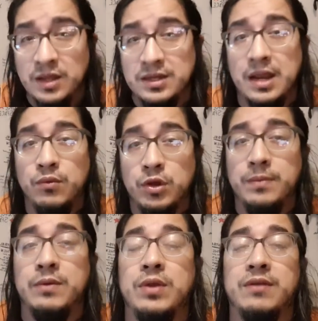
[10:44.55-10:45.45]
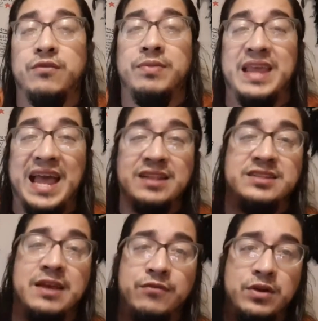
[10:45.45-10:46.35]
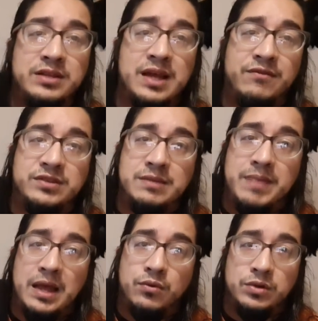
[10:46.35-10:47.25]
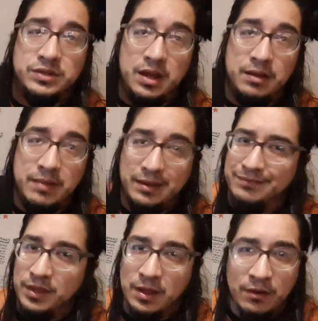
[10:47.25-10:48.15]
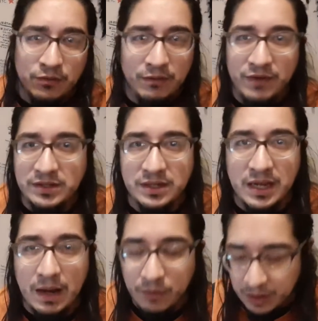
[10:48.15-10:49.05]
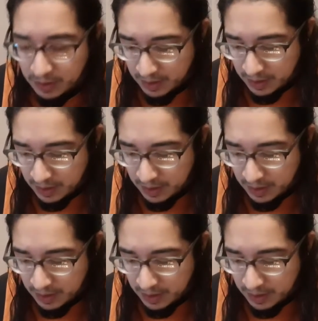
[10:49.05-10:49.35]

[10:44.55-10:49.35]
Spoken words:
Today we're going to be reading from the Et Sefer. It's obviously backwards on my front-facing camera.